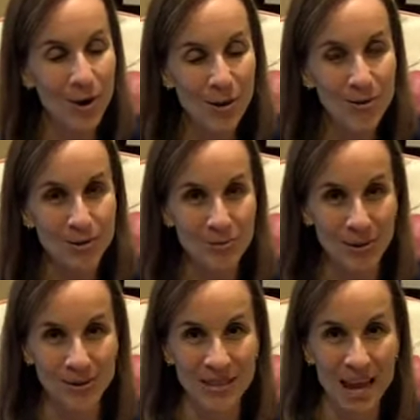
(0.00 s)
all new
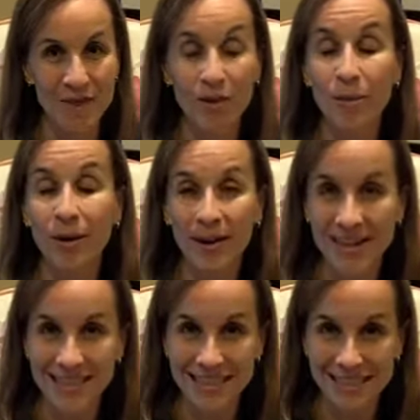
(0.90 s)
parents have about
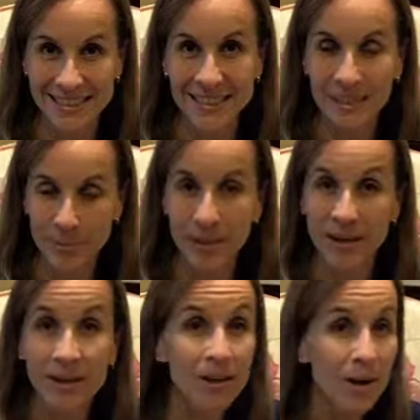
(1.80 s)
accidentally clipping